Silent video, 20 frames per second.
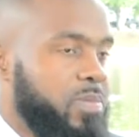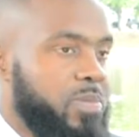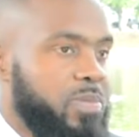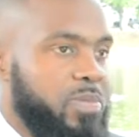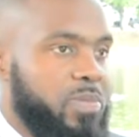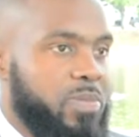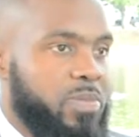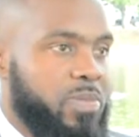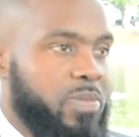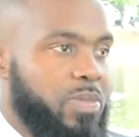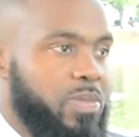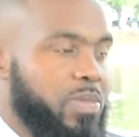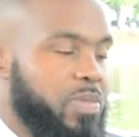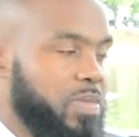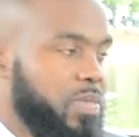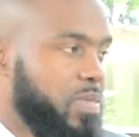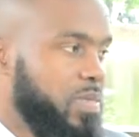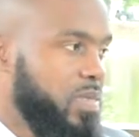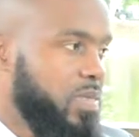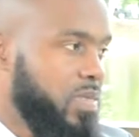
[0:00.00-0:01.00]

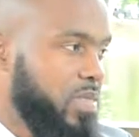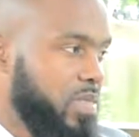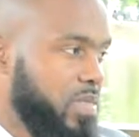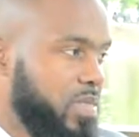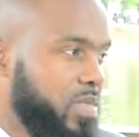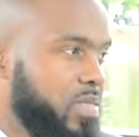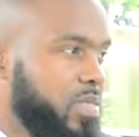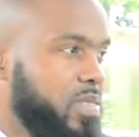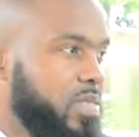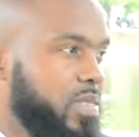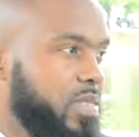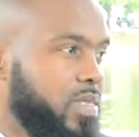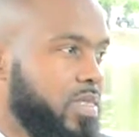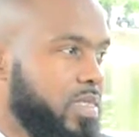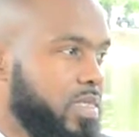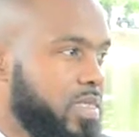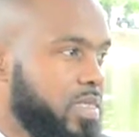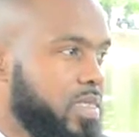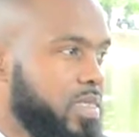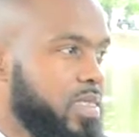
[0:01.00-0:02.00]

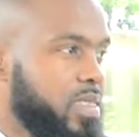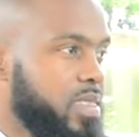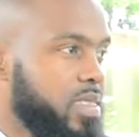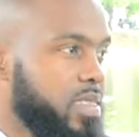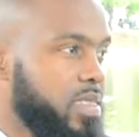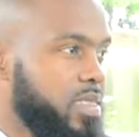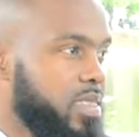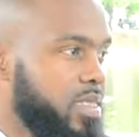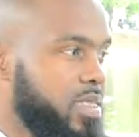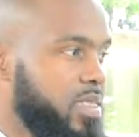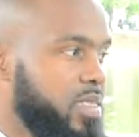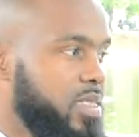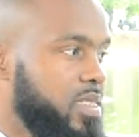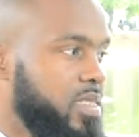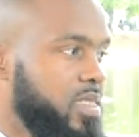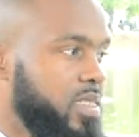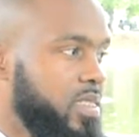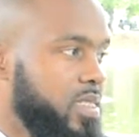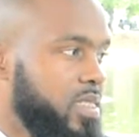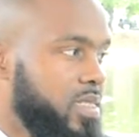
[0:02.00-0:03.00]

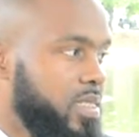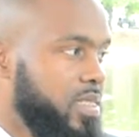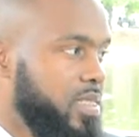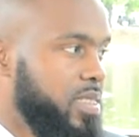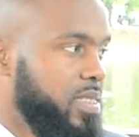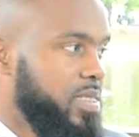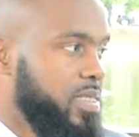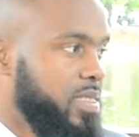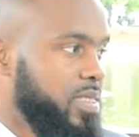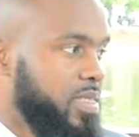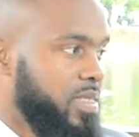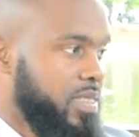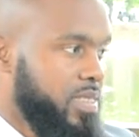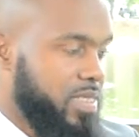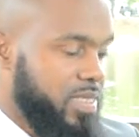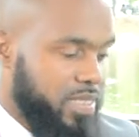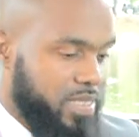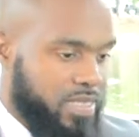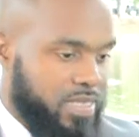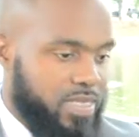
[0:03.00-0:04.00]

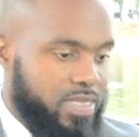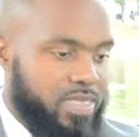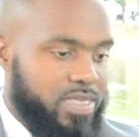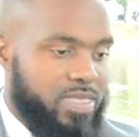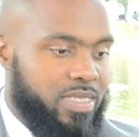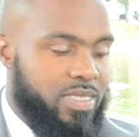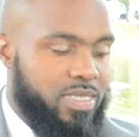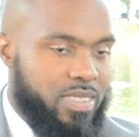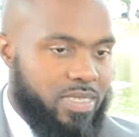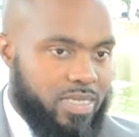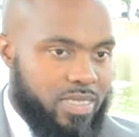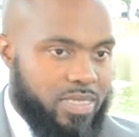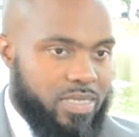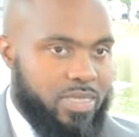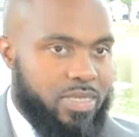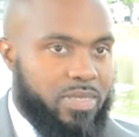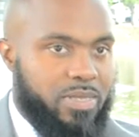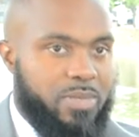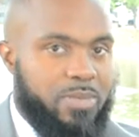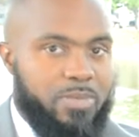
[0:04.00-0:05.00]

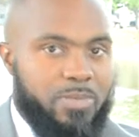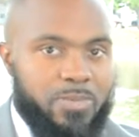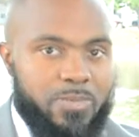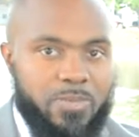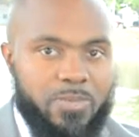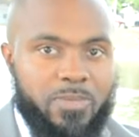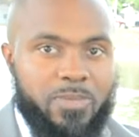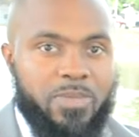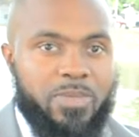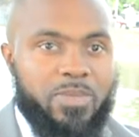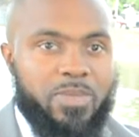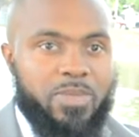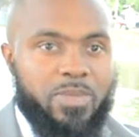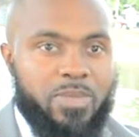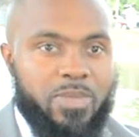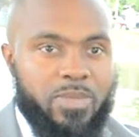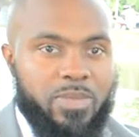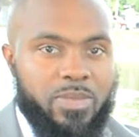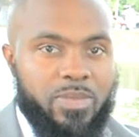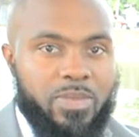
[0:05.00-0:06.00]

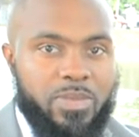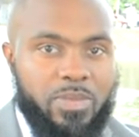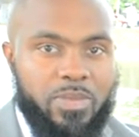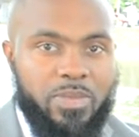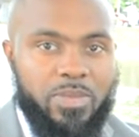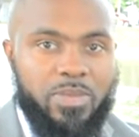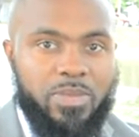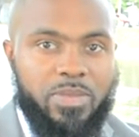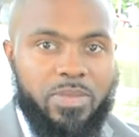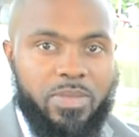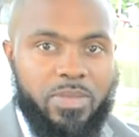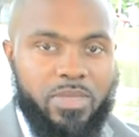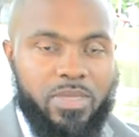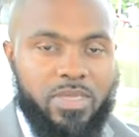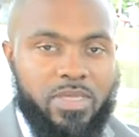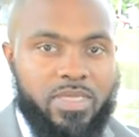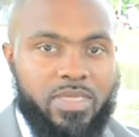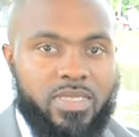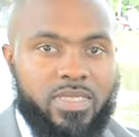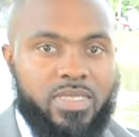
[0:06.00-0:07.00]

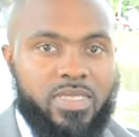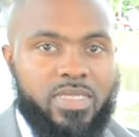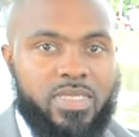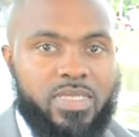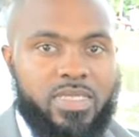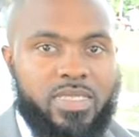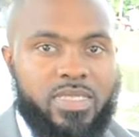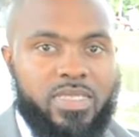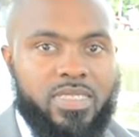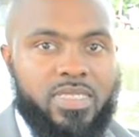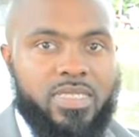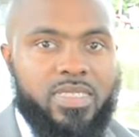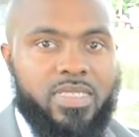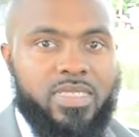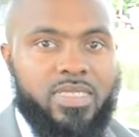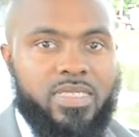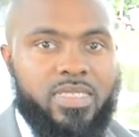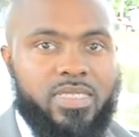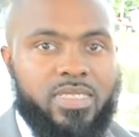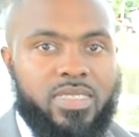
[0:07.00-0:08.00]
This person isn't speaking.